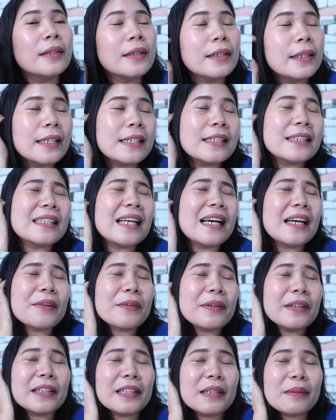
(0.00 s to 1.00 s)
it's not
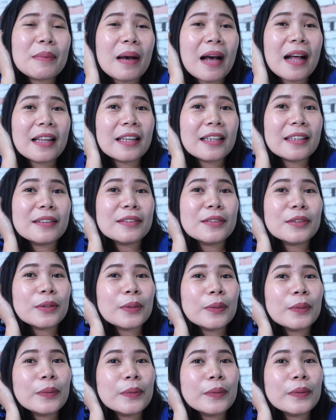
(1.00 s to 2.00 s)
really balanced.
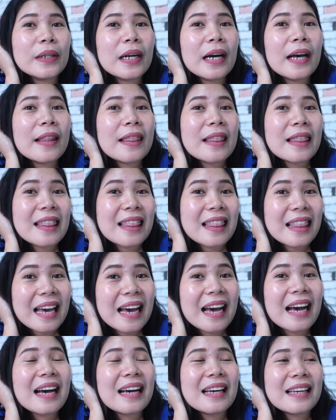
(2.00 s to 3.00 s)
So, and
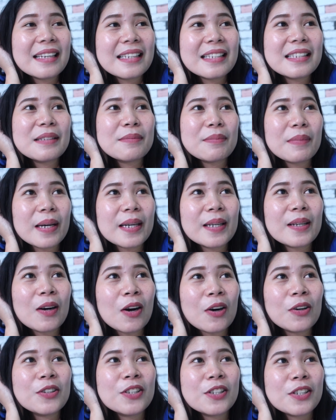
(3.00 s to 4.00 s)
that is my
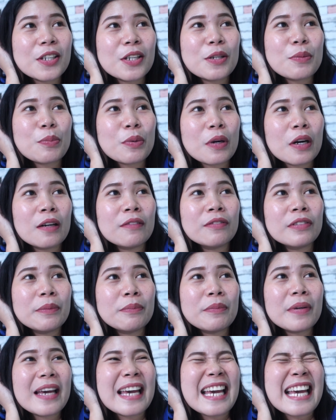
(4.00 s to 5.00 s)
constant problem
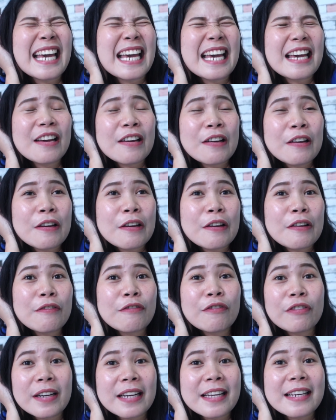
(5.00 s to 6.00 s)

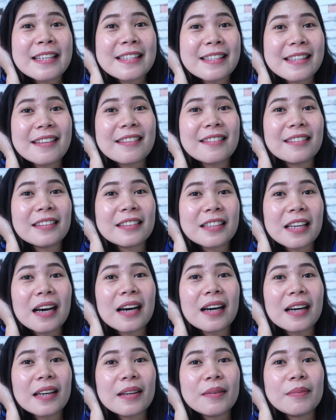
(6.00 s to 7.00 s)
every single
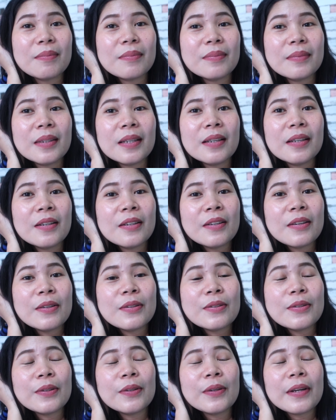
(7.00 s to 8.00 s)
time.
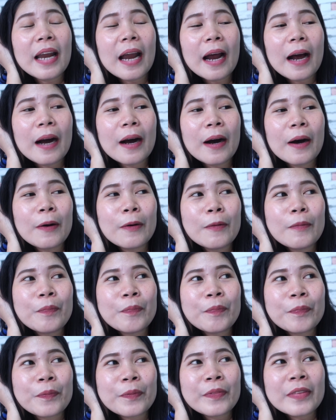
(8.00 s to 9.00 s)
So now,
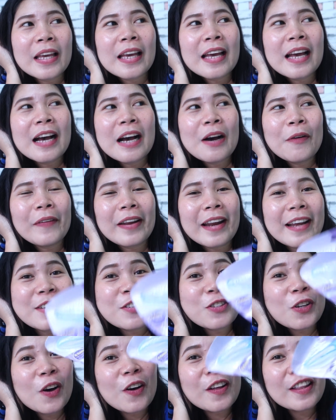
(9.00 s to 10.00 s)
when I
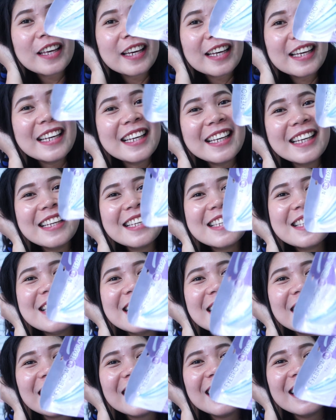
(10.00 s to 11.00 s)
saw
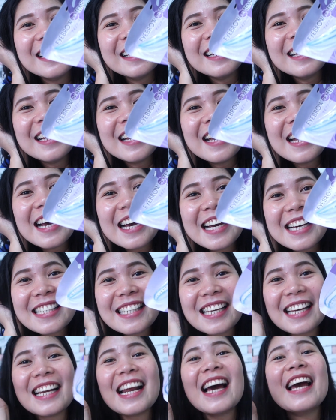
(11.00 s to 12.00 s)
this, I
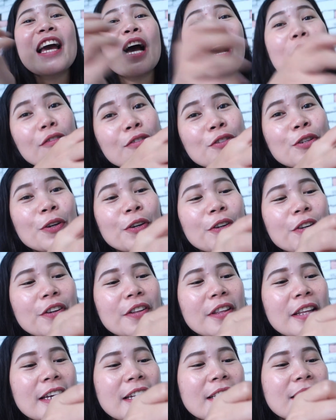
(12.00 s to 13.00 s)
said I have to order
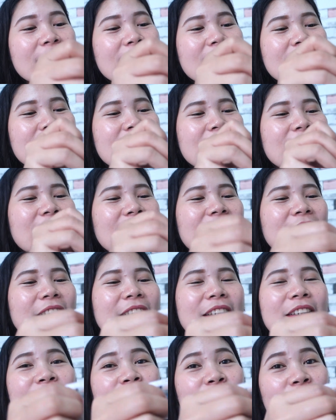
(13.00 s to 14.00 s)
this.
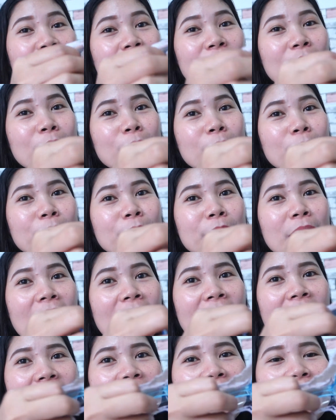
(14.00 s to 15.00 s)
So
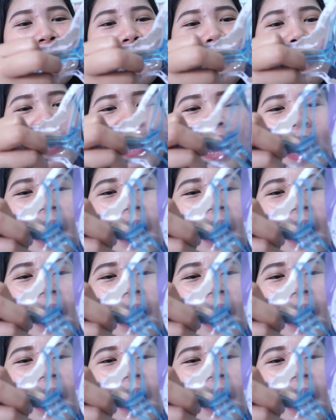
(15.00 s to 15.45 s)
I don't